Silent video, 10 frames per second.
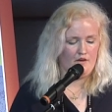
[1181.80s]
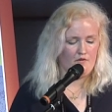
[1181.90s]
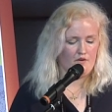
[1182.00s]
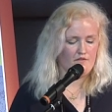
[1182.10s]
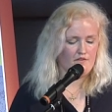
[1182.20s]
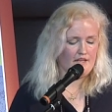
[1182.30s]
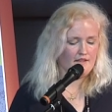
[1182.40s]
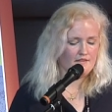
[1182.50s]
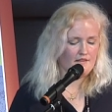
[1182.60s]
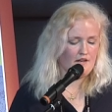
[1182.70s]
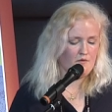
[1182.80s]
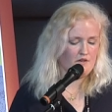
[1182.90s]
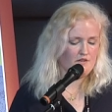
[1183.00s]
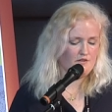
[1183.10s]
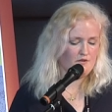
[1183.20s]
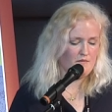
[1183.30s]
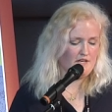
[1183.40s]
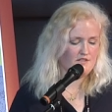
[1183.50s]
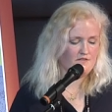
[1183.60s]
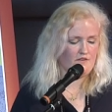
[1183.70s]
One thing that I wanted to
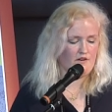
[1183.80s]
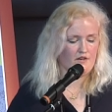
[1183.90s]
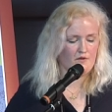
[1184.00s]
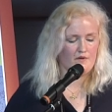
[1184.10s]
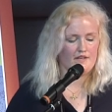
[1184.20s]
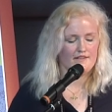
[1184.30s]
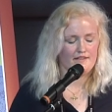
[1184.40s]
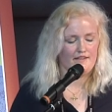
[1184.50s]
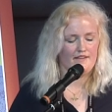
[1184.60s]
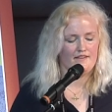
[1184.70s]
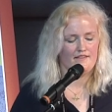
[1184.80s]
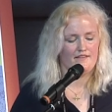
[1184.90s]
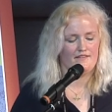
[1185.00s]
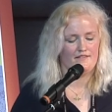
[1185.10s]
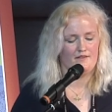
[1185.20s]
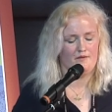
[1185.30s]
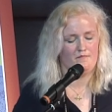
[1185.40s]
mention very quickly is